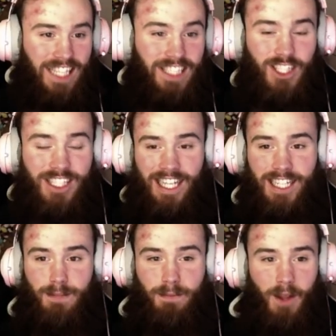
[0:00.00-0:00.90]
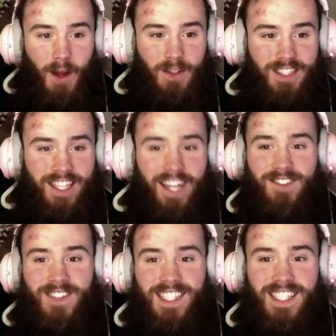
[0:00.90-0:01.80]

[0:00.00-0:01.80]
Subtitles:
and he just explodes them.